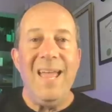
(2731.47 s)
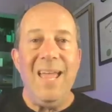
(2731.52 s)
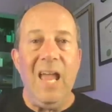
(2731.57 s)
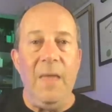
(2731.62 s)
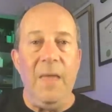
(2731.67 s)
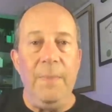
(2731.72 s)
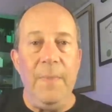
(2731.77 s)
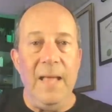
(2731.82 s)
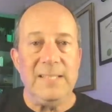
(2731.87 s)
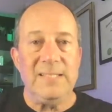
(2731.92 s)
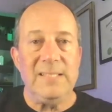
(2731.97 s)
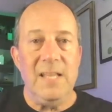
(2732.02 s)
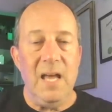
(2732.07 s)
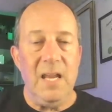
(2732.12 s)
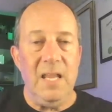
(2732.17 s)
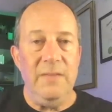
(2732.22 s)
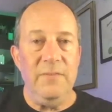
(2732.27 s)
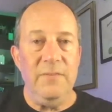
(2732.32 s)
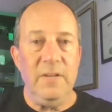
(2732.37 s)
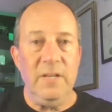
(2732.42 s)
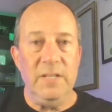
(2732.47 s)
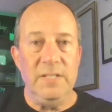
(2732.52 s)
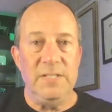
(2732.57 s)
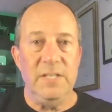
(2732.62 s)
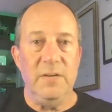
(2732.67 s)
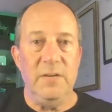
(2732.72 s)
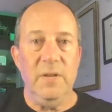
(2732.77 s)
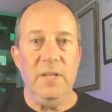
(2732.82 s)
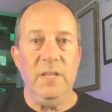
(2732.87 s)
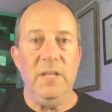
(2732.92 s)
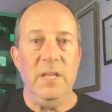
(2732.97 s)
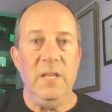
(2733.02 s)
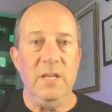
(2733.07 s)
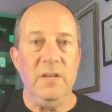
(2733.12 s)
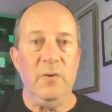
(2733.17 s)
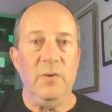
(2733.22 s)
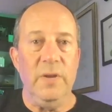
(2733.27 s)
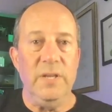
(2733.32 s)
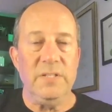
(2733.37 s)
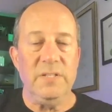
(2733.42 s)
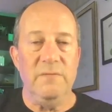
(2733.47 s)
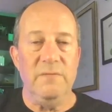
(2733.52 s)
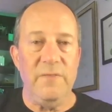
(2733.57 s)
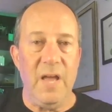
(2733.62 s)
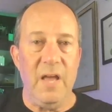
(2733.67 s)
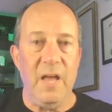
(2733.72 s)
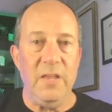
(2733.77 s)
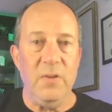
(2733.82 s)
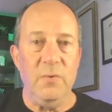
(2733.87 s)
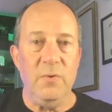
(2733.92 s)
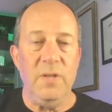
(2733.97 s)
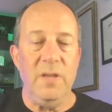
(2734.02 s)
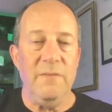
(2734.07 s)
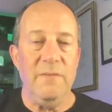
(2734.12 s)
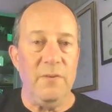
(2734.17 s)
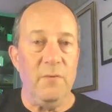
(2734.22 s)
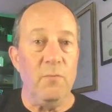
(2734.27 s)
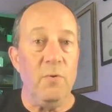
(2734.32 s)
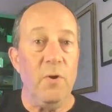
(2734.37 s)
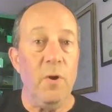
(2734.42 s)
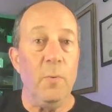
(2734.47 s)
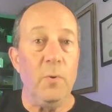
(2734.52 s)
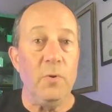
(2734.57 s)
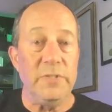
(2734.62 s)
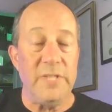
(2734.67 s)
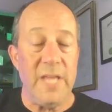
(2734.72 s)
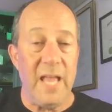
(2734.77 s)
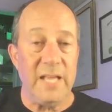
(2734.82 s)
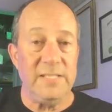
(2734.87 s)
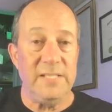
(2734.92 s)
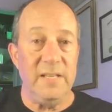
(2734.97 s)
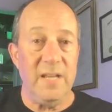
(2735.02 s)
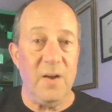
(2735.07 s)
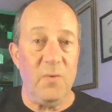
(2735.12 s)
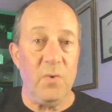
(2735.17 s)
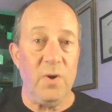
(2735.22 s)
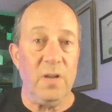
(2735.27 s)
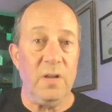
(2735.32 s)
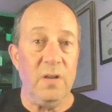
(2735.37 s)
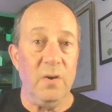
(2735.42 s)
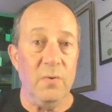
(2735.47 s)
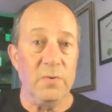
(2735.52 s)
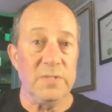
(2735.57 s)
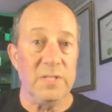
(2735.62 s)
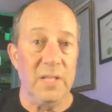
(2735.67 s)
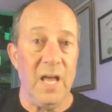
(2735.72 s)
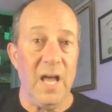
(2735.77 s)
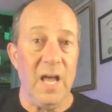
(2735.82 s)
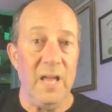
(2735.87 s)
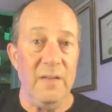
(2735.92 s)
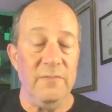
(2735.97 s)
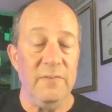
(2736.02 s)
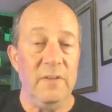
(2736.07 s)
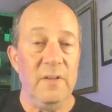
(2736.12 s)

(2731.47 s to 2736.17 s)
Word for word: And that's not even considering the increase in value if the robotaxi network goes live.